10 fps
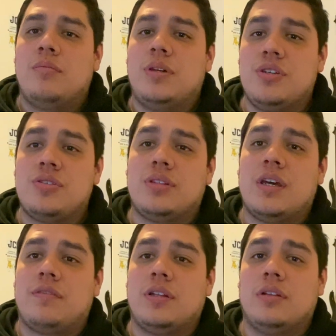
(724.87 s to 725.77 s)
but you should
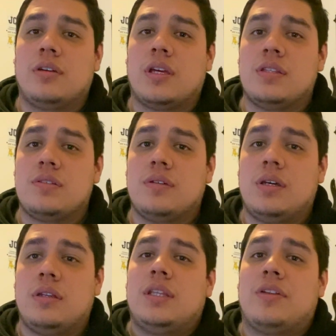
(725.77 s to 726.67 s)
definitely look into
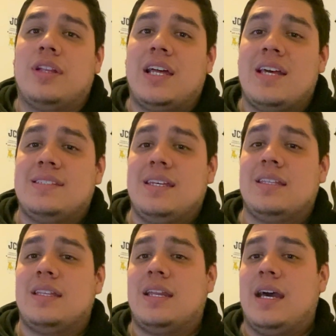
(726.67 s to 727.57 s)
it. Now, the last
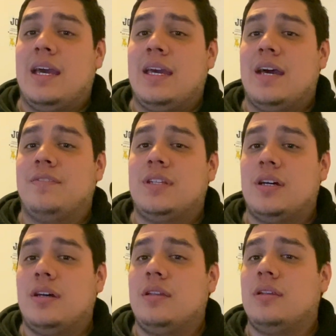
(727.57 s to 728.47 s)
thing that I have
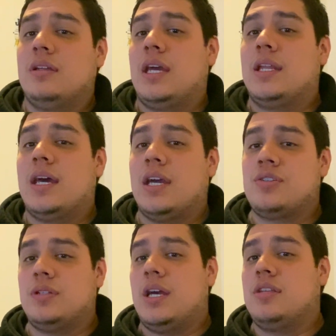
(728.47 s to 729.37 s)
done, and
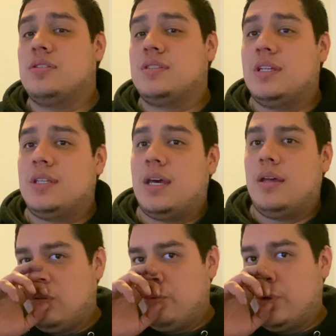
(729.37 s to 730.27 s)
actually I just did
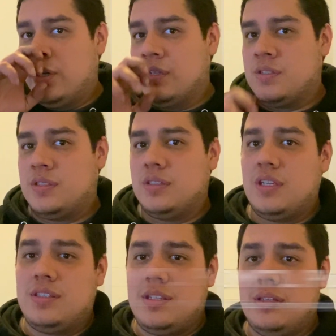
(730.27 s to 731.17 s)
that, was the
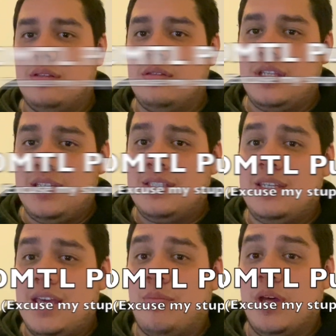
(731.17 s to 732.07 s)

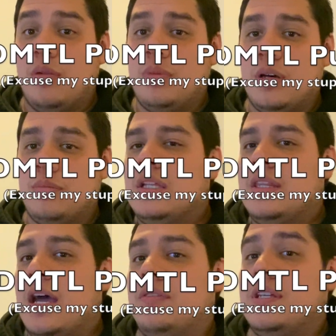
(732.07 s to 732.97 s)
DMTL Pump.
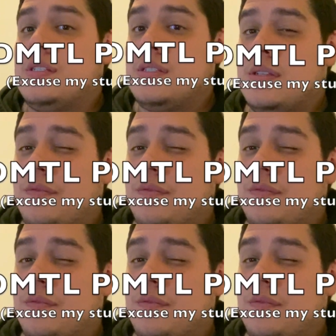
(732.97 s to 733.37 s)
Now, this is a